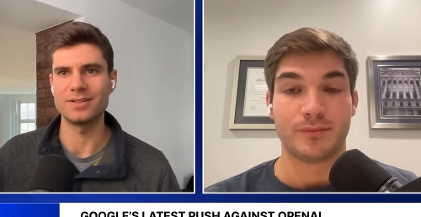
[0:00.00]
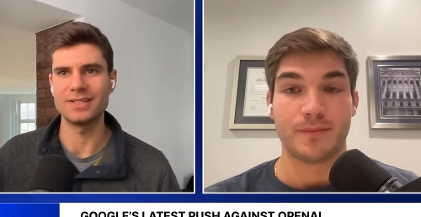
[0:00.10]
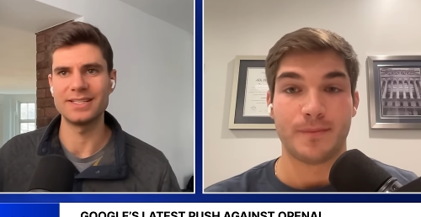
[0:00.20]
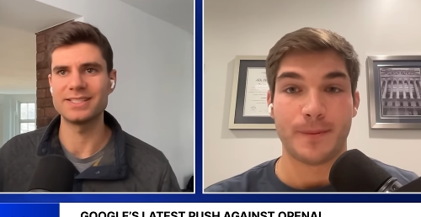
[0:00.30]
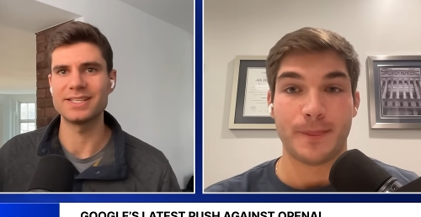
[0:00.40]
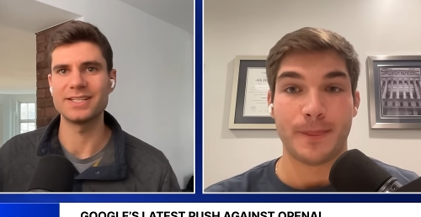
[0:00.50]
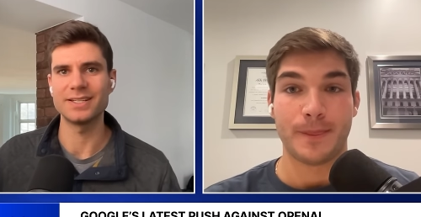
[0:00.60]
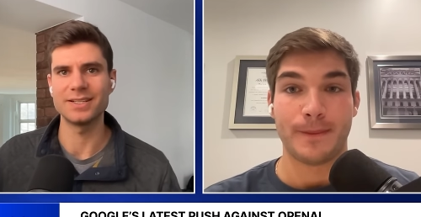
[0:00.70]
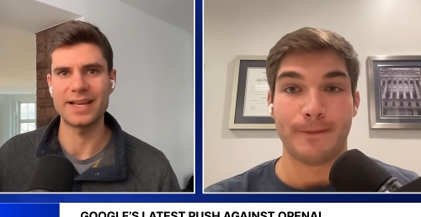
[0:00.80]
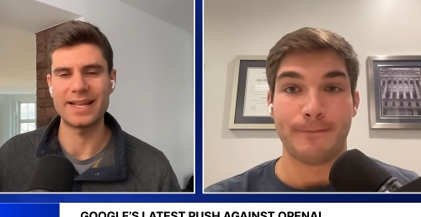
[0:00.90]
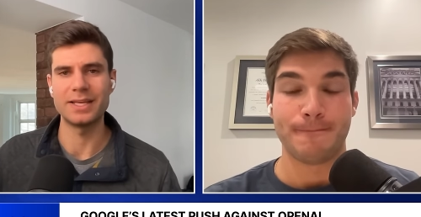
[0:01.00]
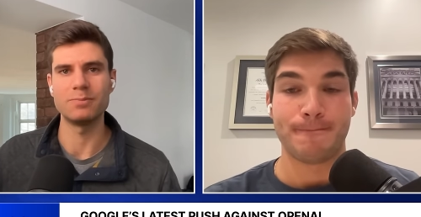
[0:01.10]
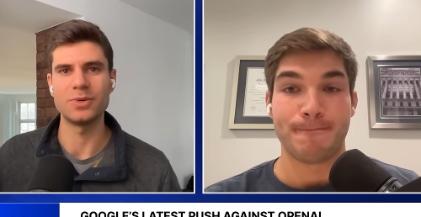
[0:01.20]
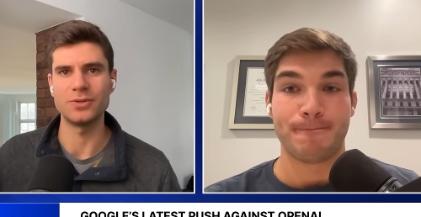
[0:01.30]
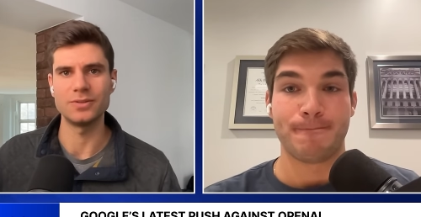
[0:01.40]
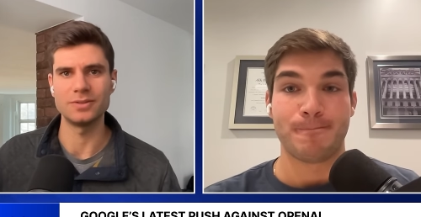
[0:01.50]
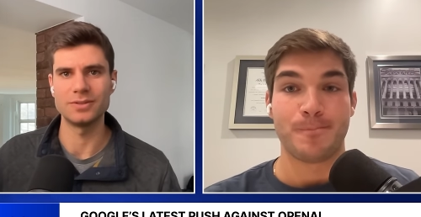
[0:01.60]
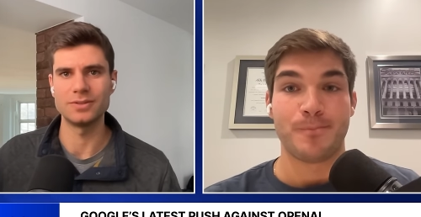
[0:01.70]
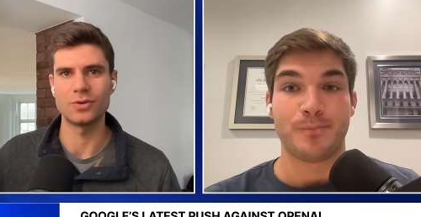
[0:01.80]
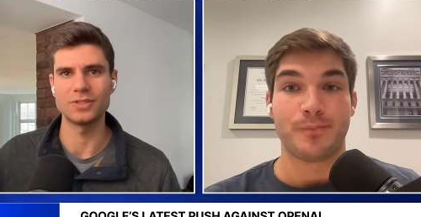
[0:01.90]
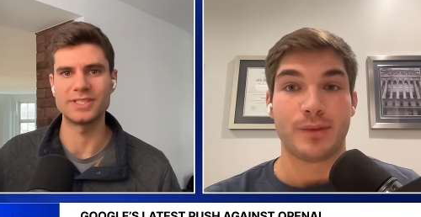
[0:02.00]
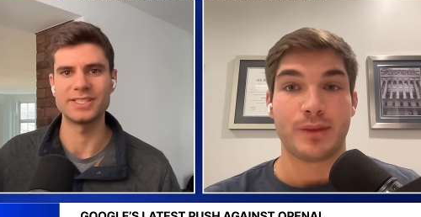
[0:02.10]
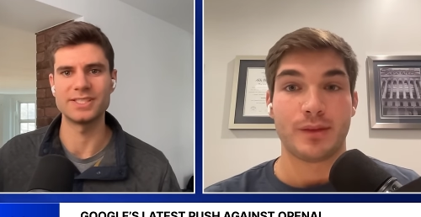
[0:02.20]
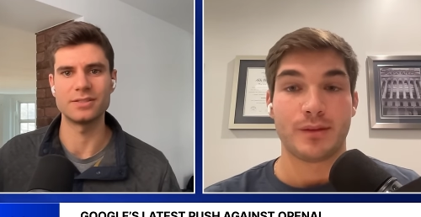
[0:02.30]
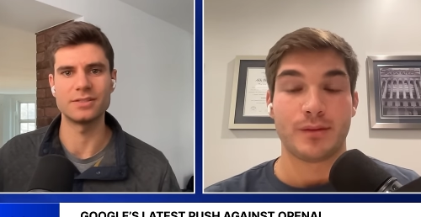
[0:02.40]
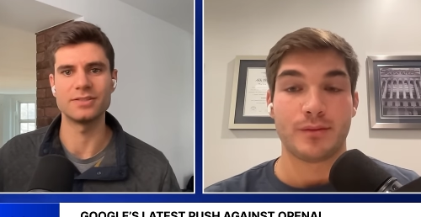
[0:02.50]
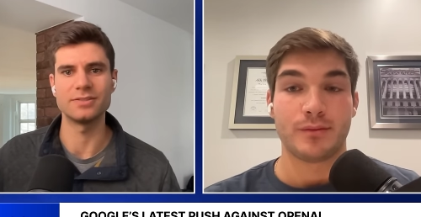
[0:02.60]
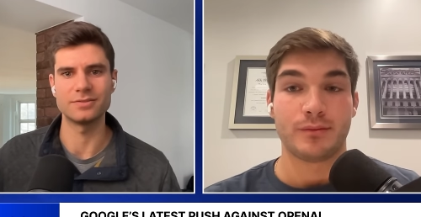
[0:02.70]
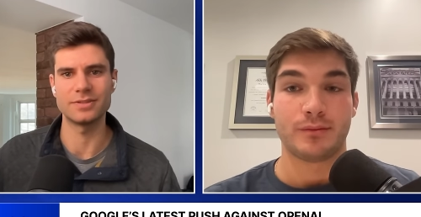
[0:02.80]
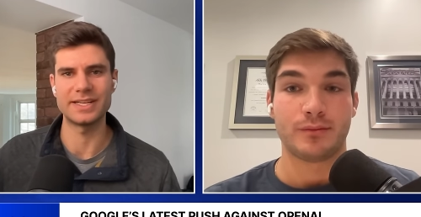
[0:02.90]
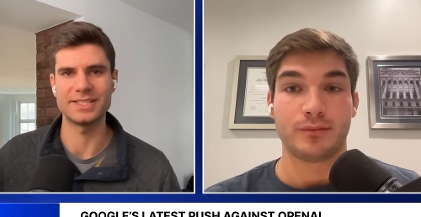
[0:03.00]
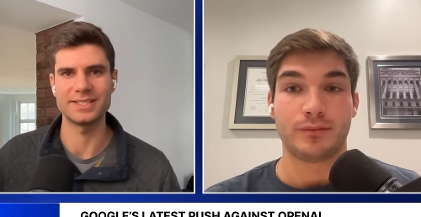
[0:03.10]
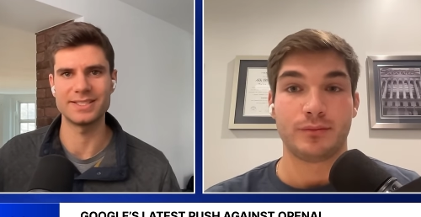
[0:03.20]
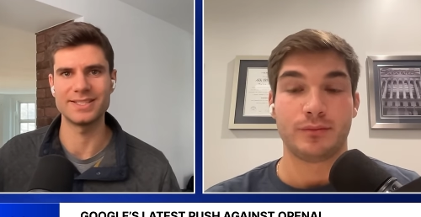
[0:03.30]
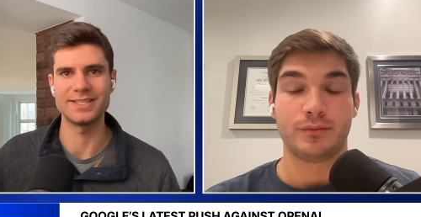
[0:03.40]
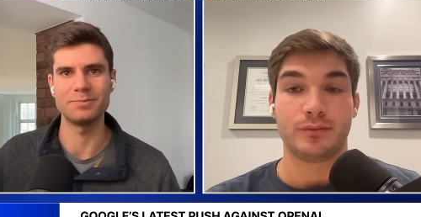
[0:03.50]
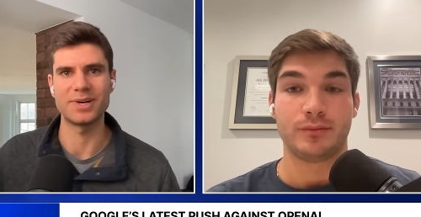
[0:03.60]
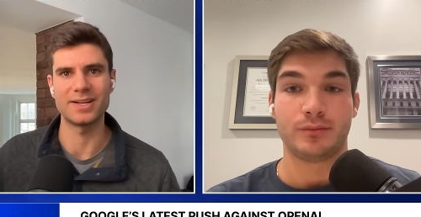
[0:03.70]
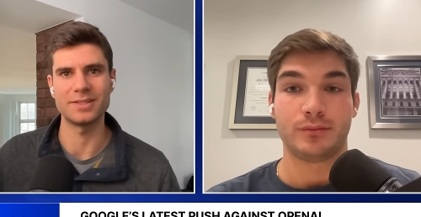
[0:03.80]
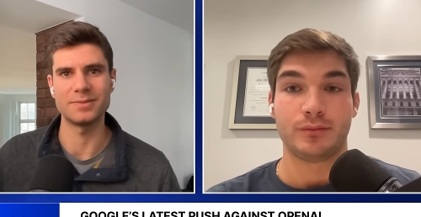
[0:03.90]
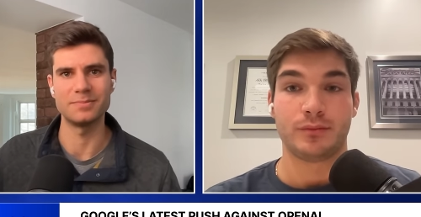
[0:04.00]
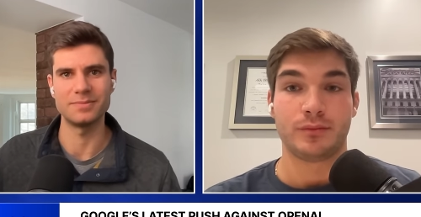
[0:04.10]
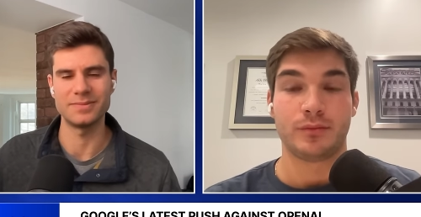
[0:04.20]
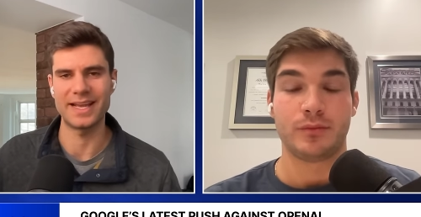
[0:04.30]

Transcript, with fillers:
Speaker 1: is there any moat, or is this a race to the bottom?